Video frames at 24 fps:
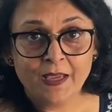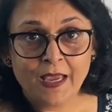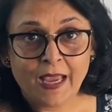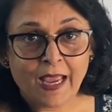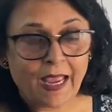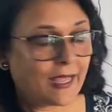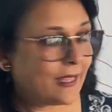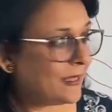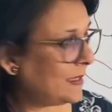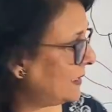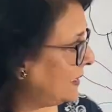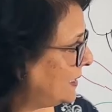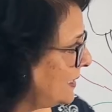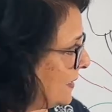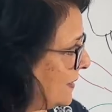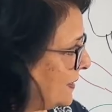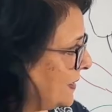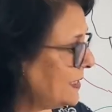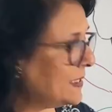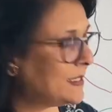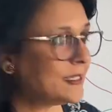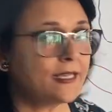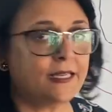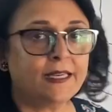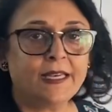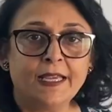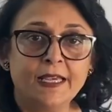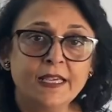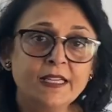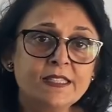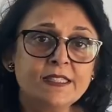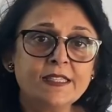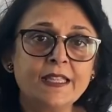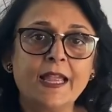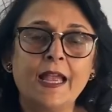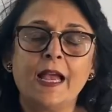And the reason
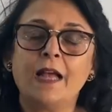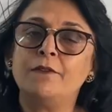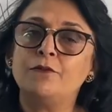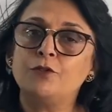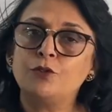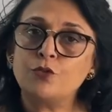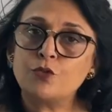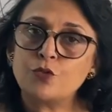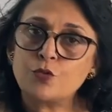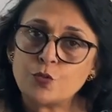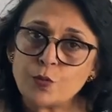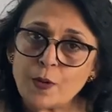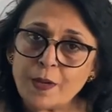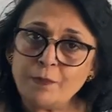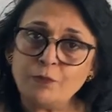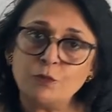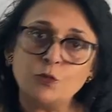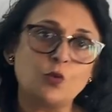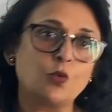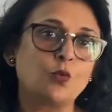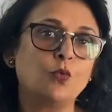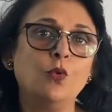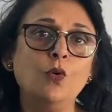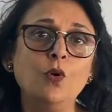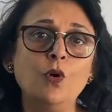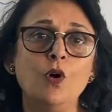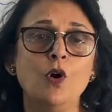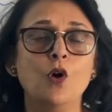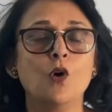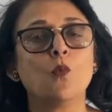is they have to swim through